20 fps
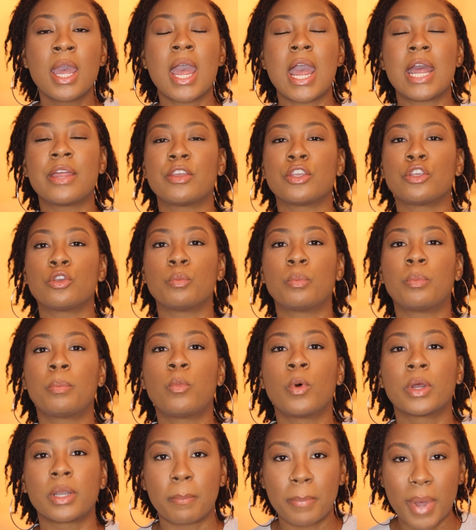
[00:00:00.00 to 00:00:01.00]
And then you
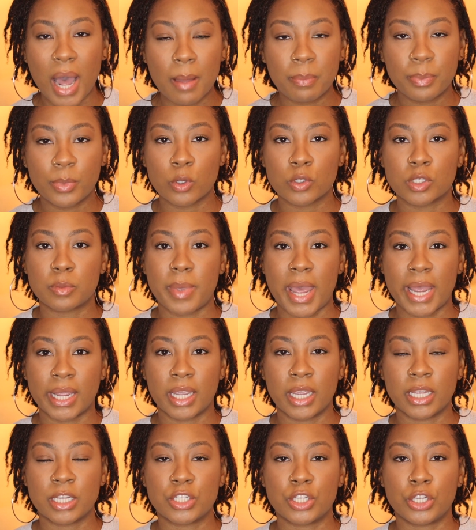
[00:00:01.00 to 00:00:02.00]
want to pop those
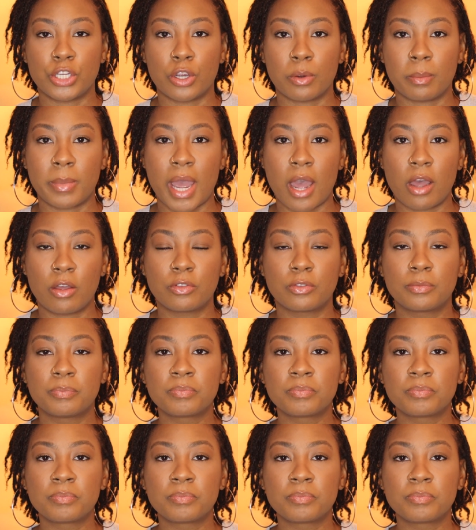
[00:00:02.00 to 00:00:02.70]
back into your mouth.